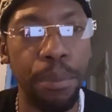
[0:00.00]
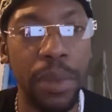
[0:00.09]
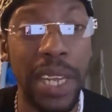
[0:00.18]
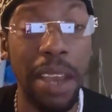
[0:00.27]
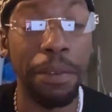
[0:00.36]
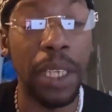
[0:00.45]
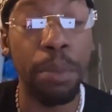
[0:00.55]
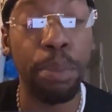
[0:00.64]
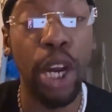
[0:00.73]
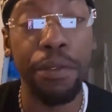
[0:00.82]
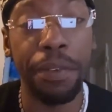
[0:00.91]
definitely
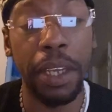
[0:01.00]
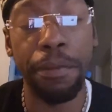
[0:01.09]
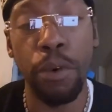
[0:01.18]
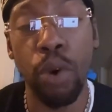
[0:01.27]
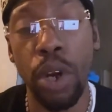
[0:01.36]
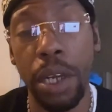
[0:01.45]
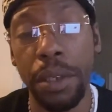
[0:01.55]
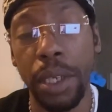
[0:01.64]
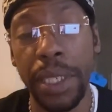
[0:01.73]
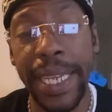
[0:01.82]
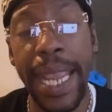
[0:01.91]
perfect for
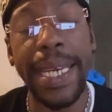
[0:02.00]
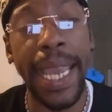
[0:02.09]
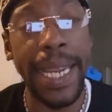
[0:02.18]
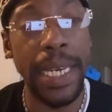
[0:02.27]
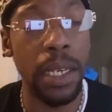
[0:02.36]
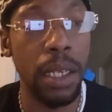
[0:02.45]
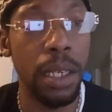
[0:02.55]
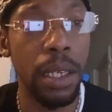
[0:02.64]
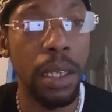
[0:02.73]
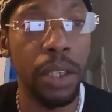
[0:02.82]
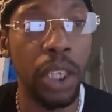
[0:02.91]
date night,
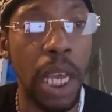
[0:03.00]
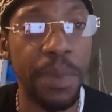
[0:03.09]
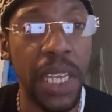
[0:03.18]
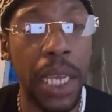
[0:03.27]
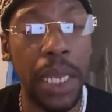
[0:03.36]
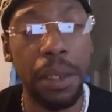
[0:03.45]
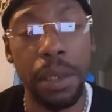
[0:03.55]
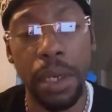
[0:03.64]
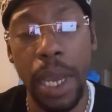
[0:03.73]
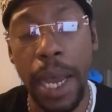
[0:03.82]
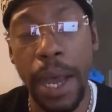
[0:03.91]
you know what I'm
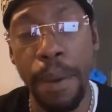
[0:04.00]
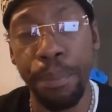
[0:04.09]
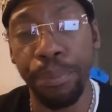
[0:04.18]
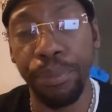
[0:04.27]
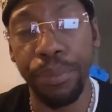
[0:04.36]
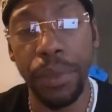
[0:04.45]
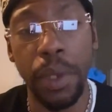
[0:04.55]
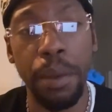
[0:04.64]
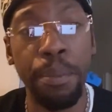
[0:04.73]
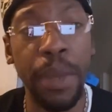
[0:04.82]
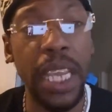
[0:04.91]
saying?
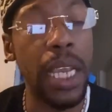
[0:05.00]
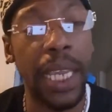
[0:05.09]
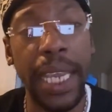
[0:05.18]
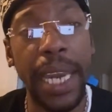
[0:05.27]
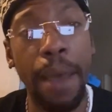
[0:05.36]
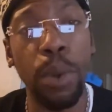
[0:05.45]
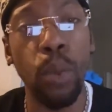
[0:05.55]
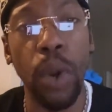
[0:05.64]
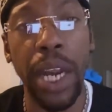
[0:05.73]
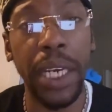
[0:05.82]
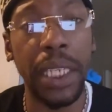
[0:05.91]
Me, again, I've been
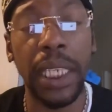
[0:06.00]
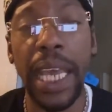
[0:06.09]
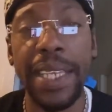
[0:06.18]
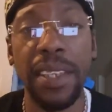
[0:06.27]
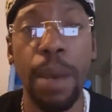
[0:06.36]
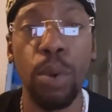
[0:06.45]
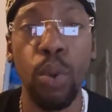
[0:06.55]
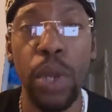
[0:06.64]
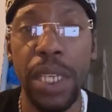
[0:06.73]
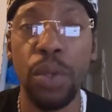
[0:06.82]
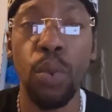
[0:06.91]
wearing it the last couple
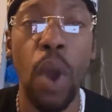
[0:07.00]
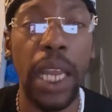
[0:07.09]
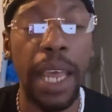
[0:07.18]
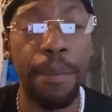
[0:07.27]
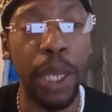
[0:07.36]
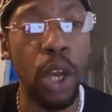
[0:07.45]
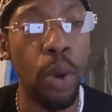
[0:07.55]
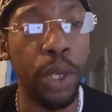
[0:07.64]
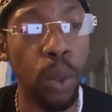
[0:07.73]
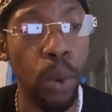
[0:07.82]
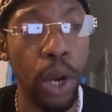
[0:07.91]
weeks while I've been
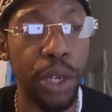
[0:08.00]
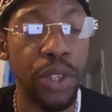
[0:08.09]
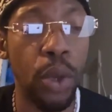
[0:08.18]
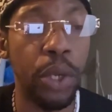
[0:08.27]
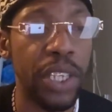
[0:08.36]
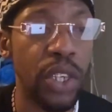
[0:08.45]
going to work, so on and